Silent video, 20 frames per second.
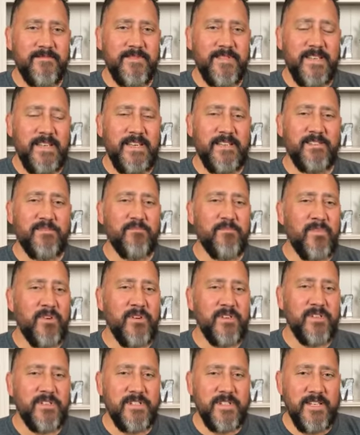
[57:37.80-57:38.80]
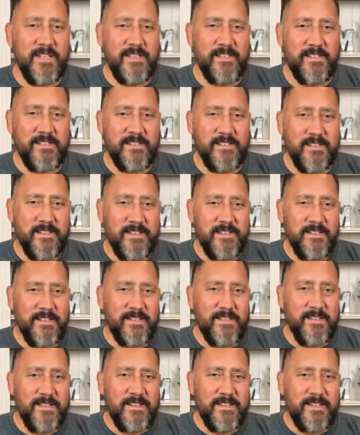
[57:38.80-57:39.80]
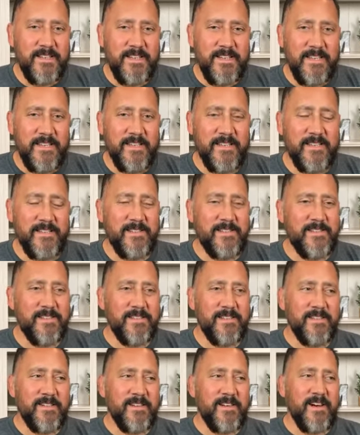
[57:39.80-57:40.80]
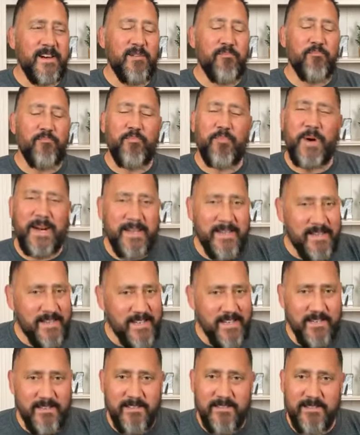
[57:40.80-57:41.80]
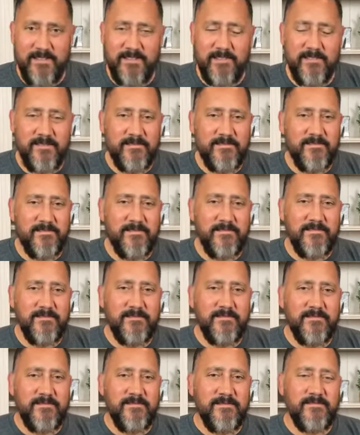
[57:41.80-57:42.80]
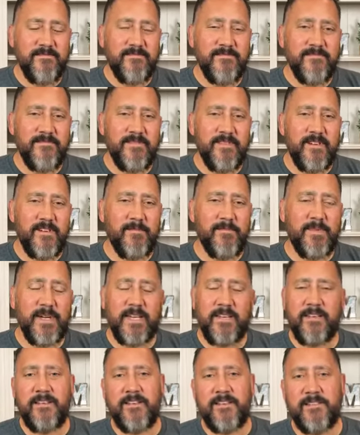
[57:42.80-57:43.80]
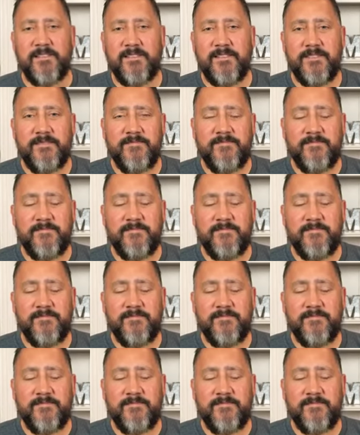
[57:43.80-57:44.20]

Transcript: His mercy is, is abundant. Oh my goodness.